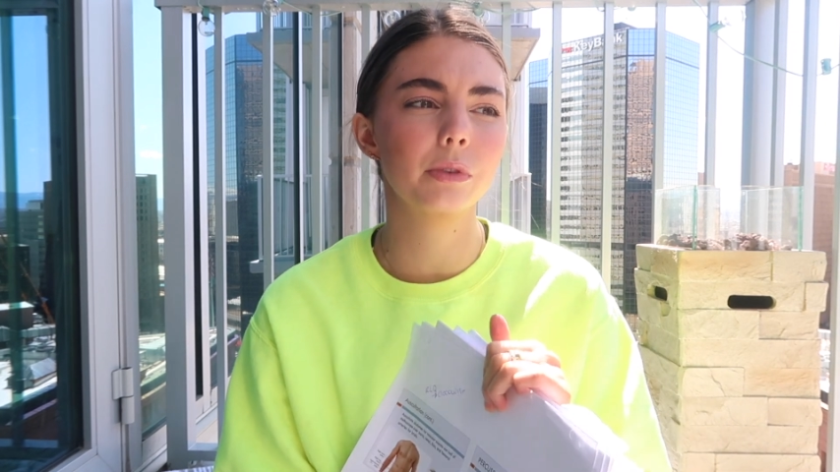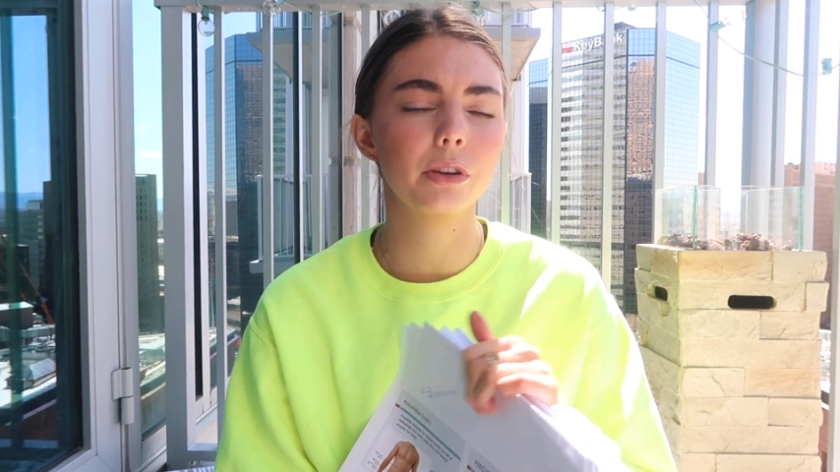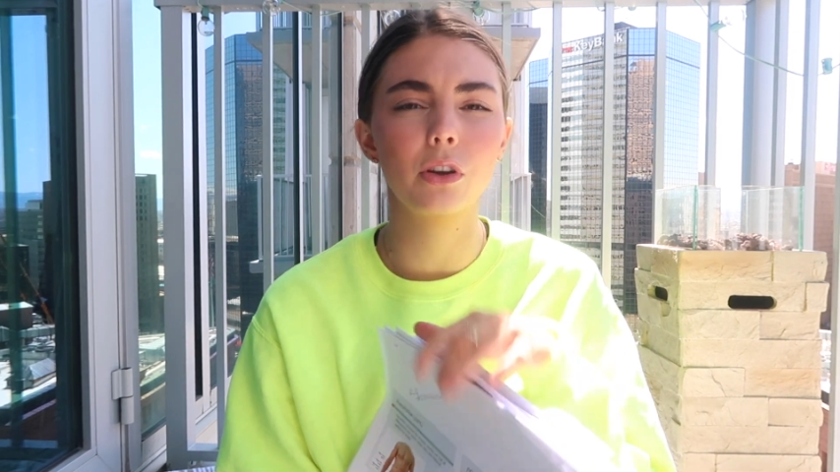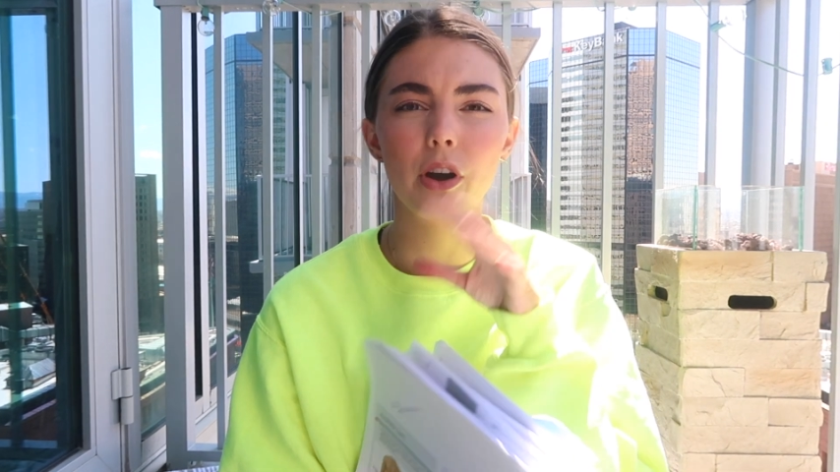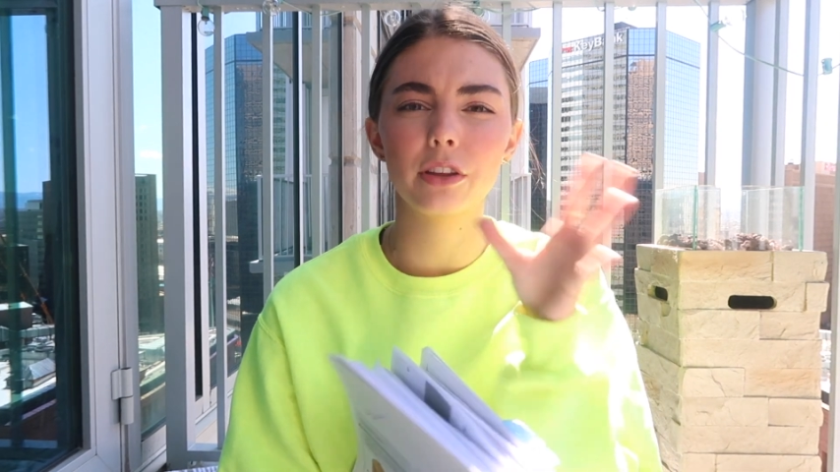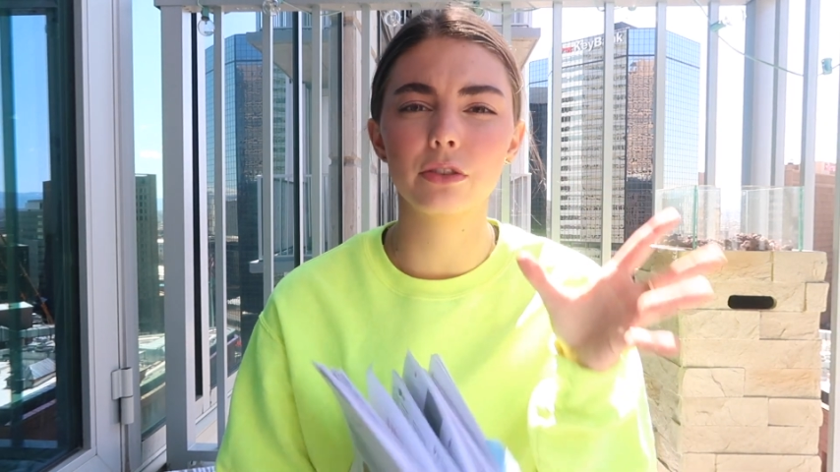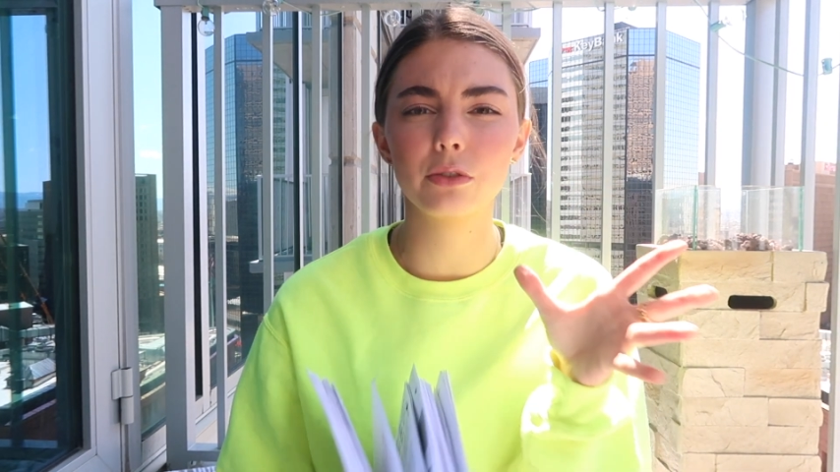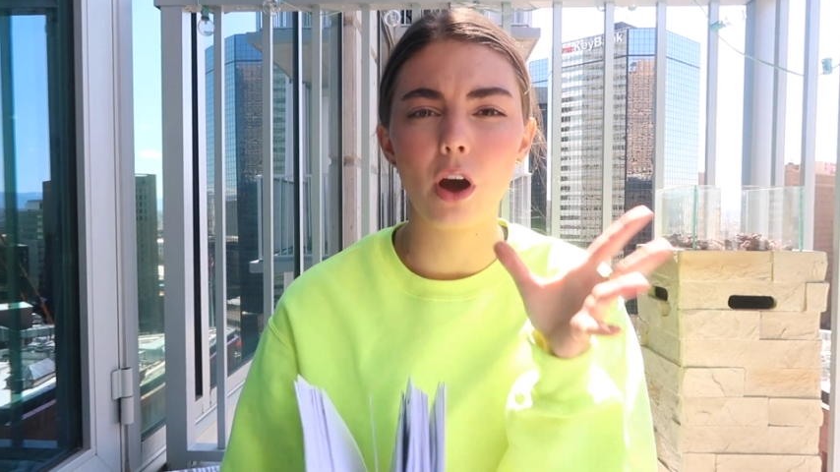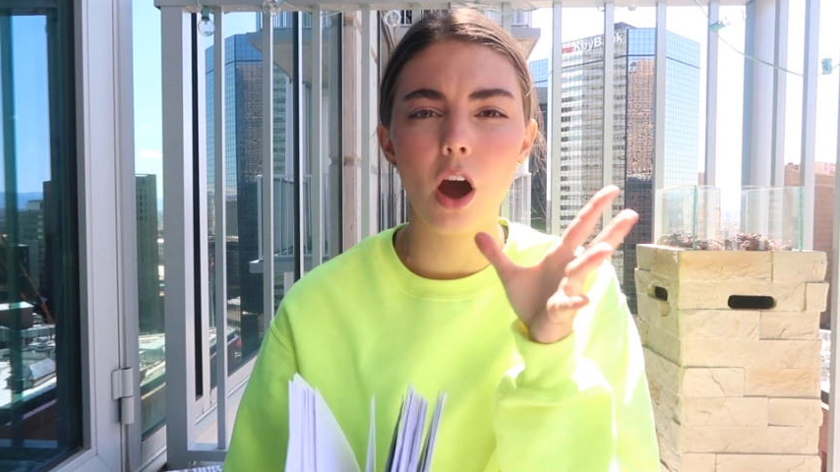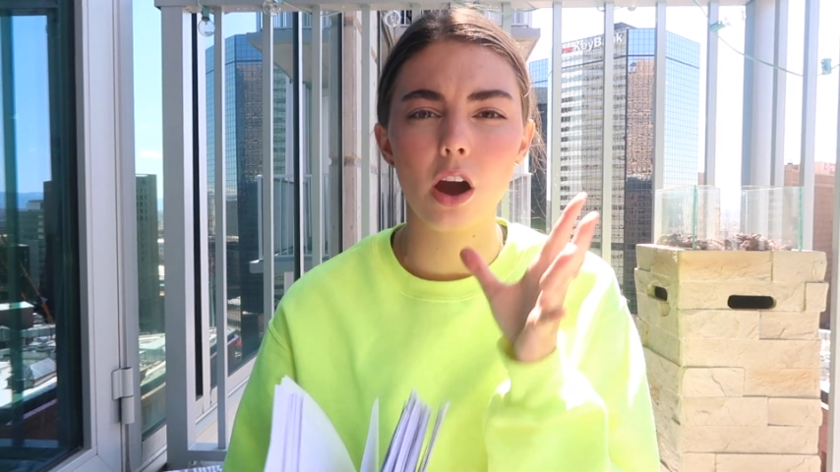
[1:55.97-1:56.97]
we were going
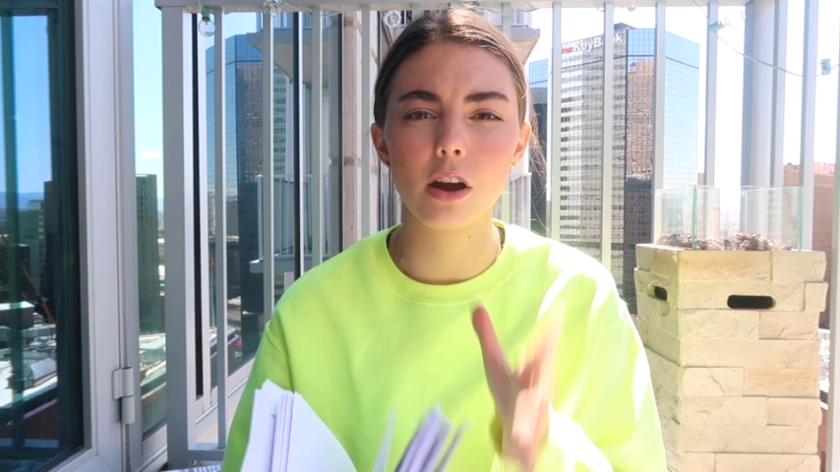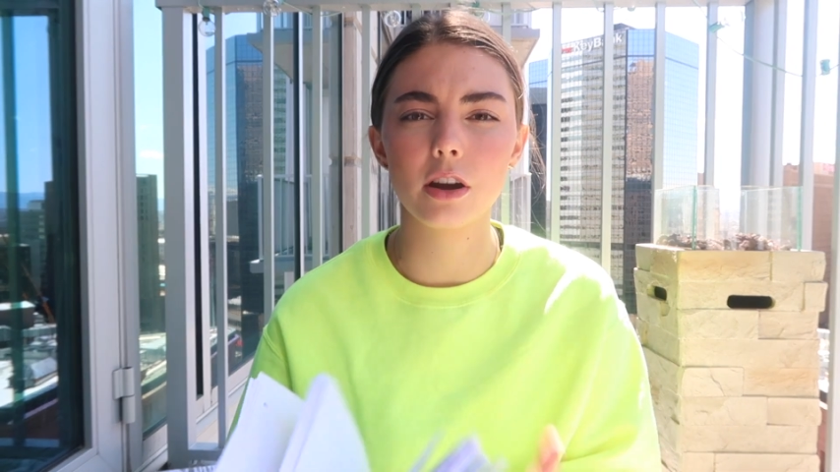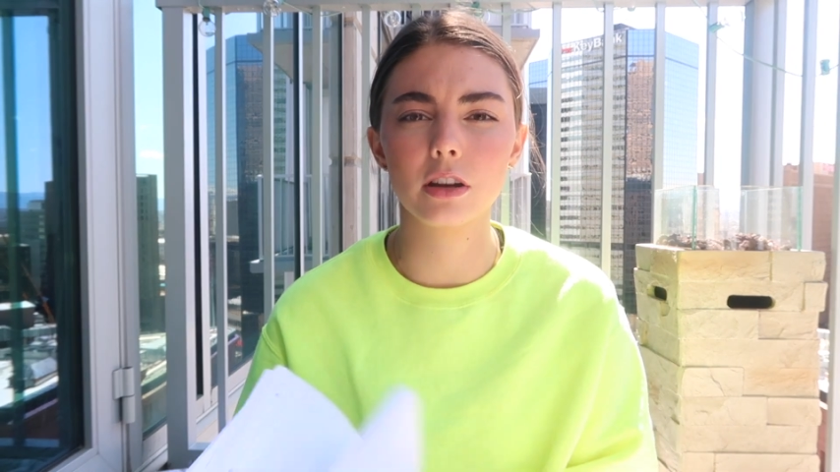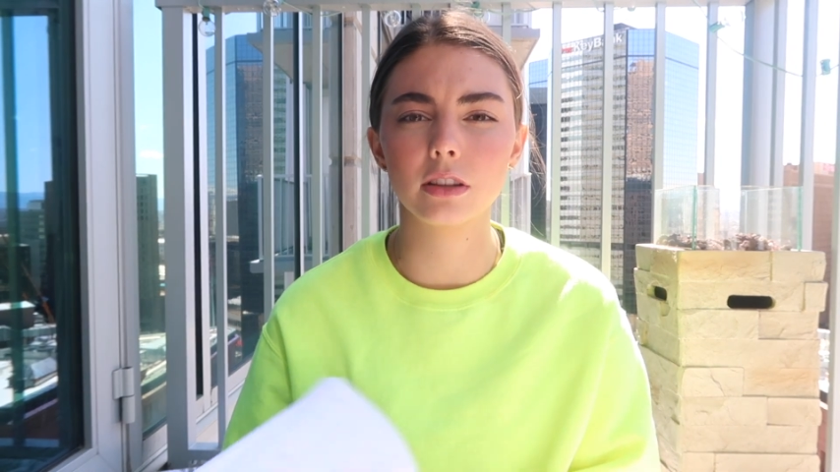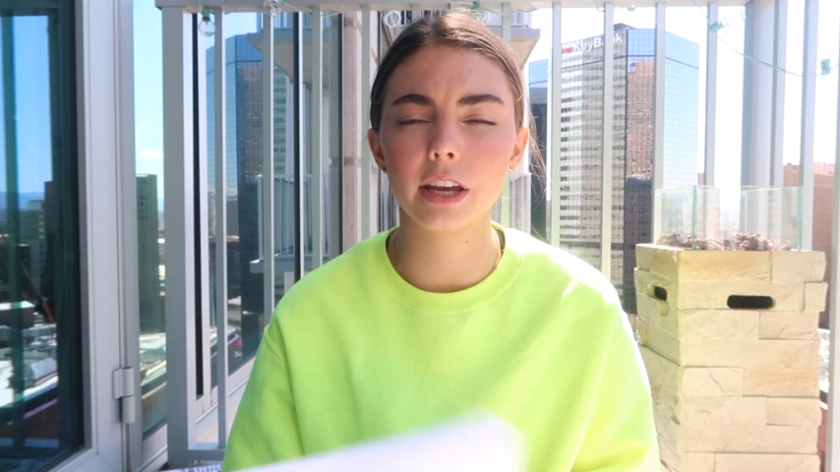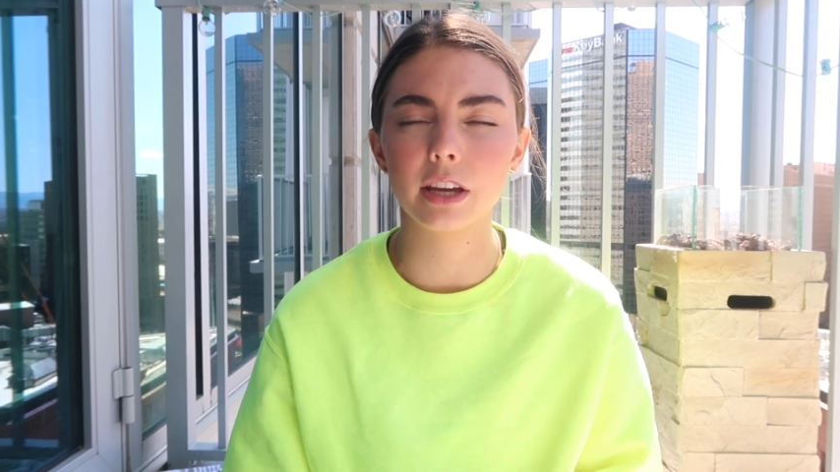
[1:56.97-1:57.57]
through our